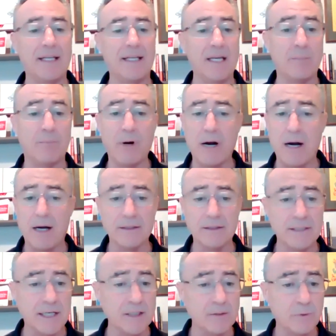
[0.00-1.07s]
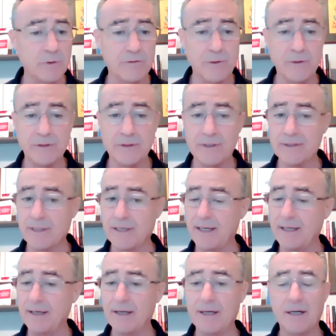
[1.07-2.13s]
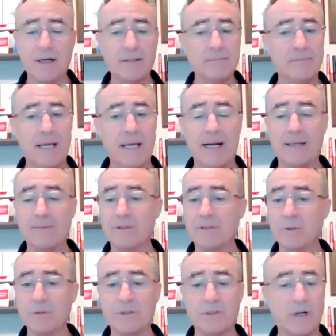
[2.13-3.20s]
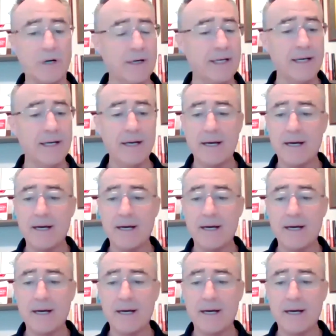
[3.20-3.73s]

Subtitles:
And he apologized profusely. He's like, man, I'm so sorry.